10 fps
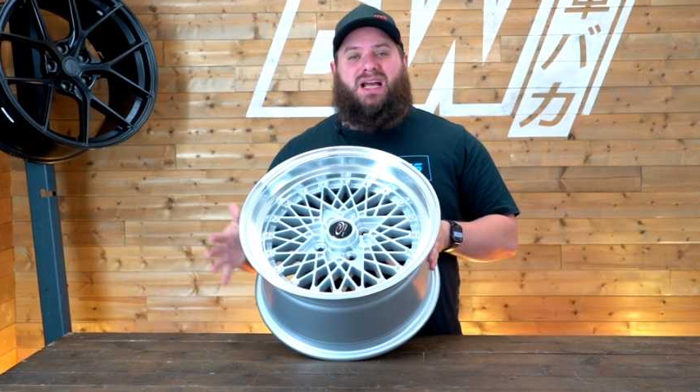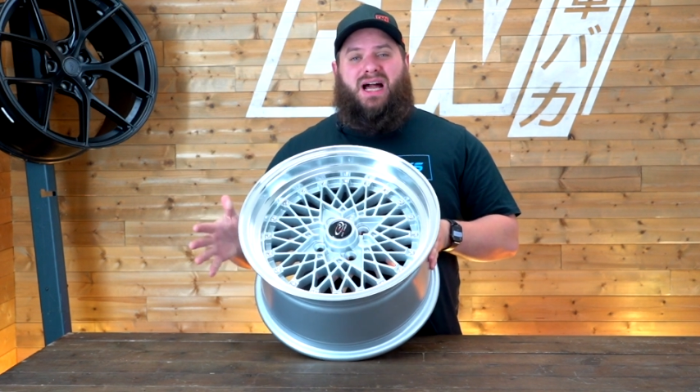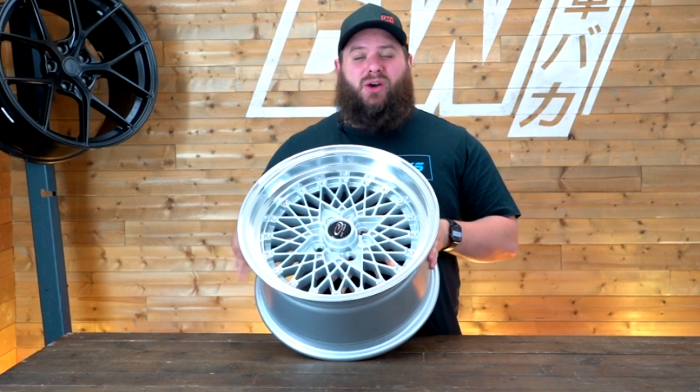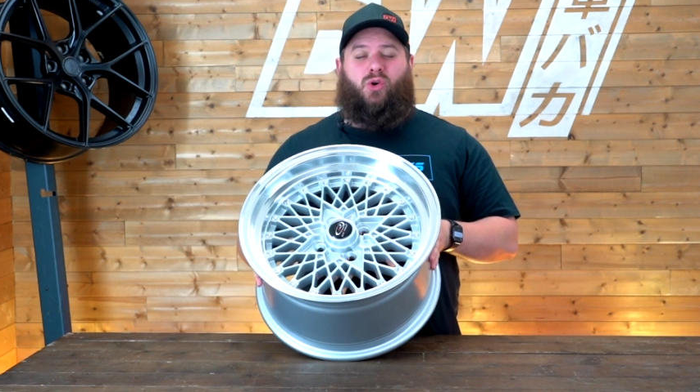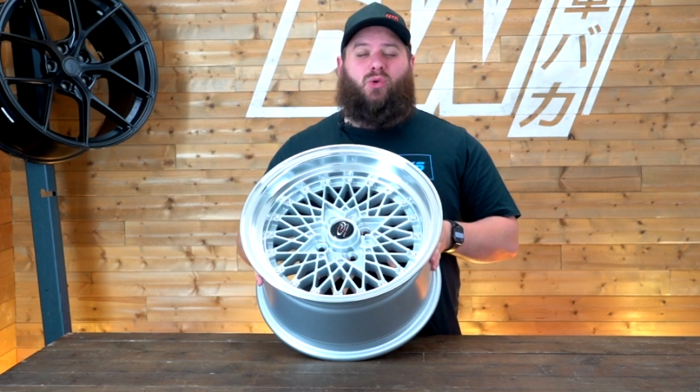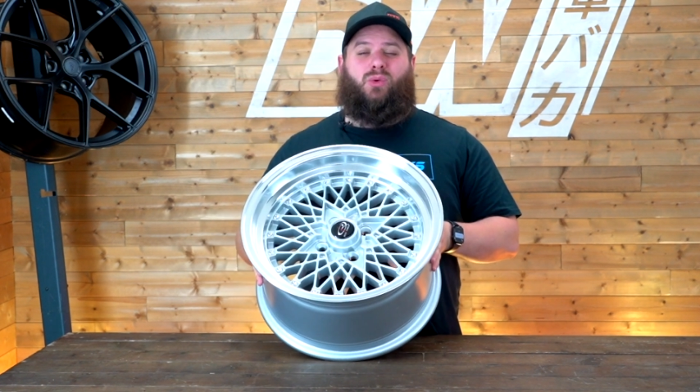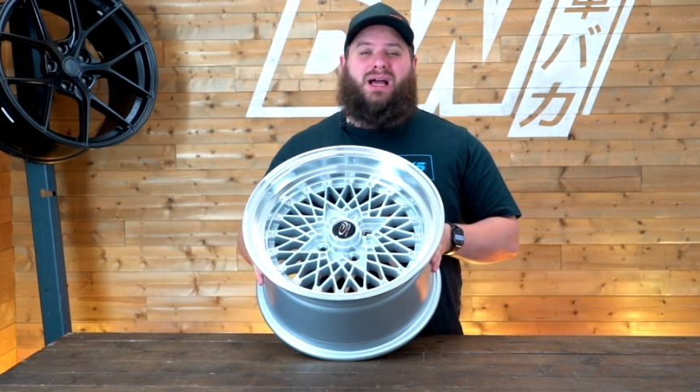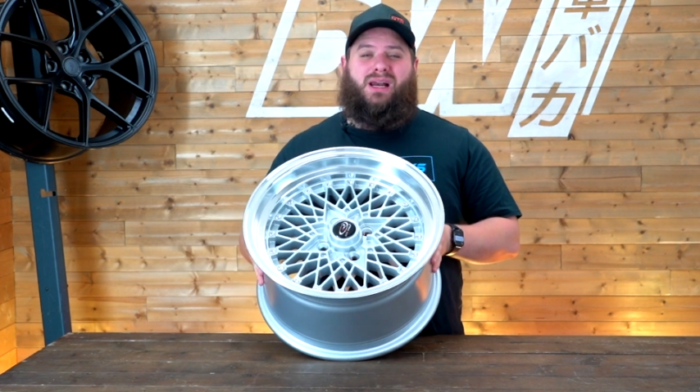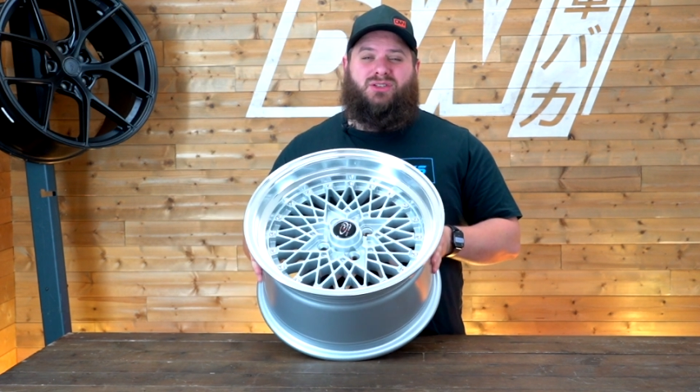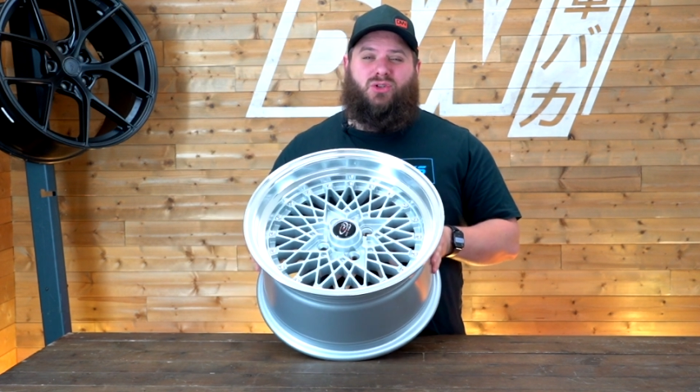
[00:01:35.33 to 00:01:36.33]
And, all,
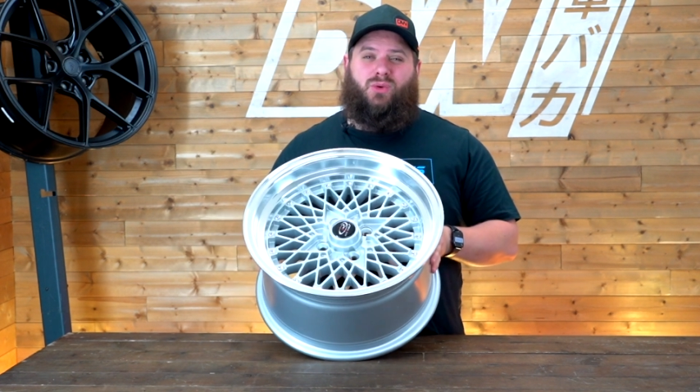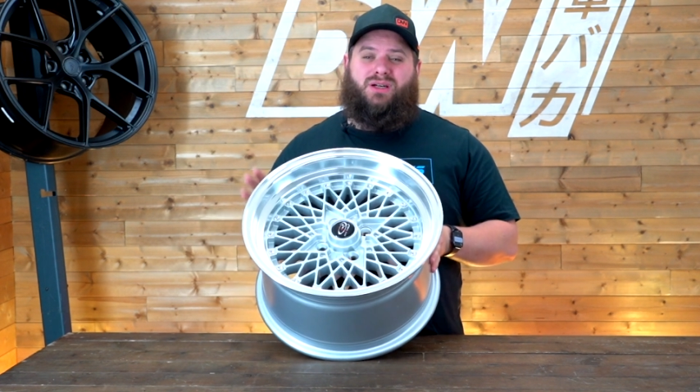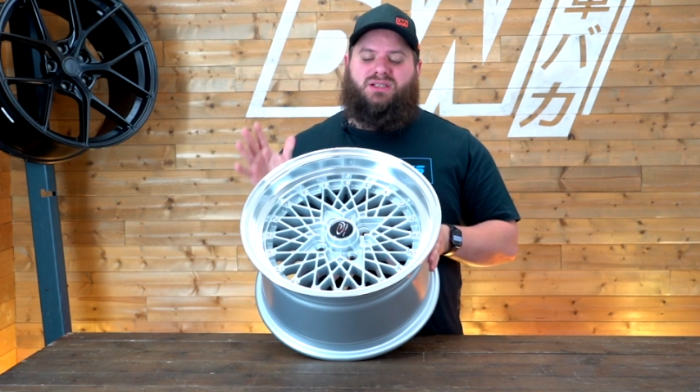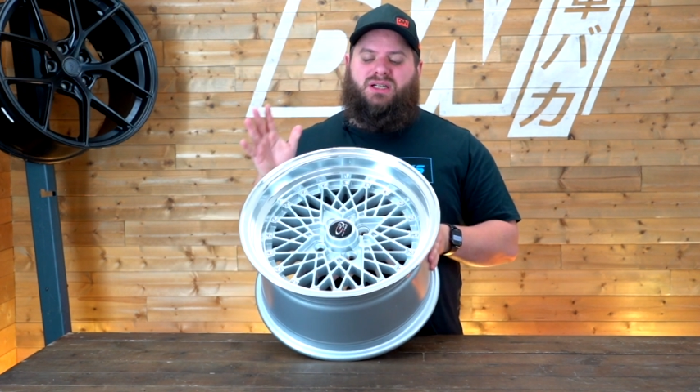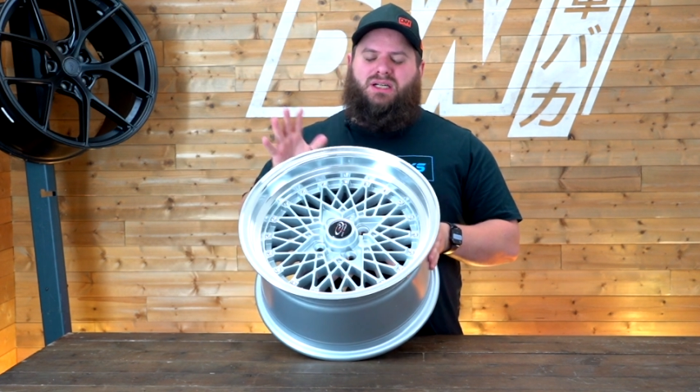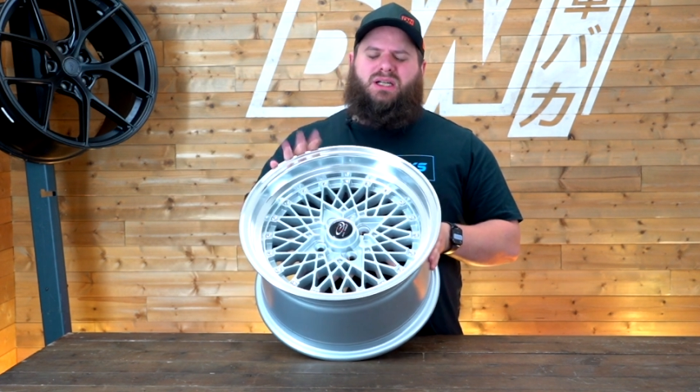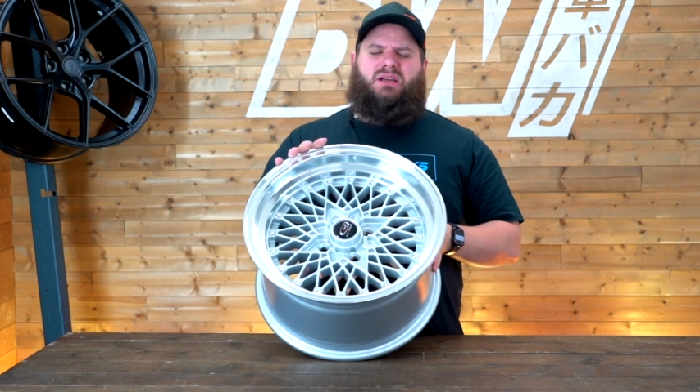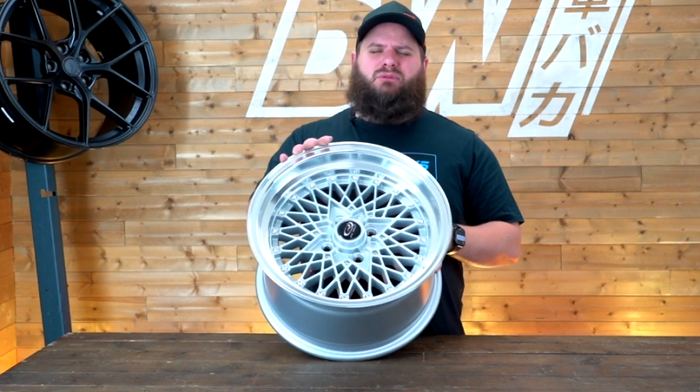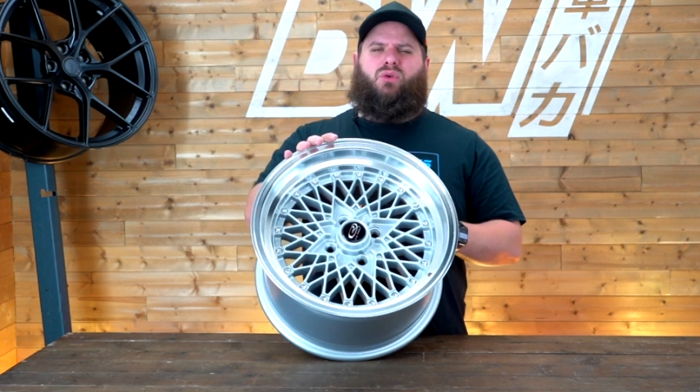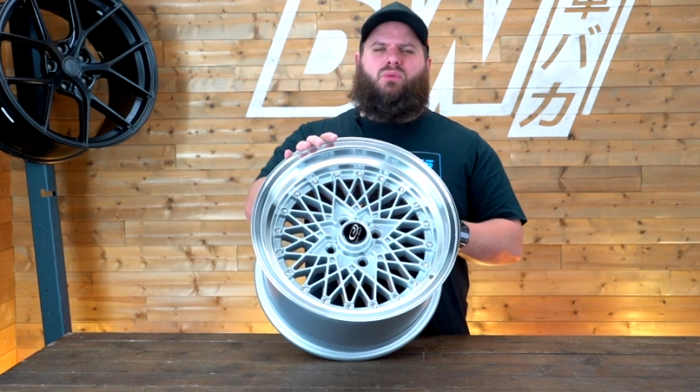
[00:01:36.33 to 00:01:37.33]
and as always, if you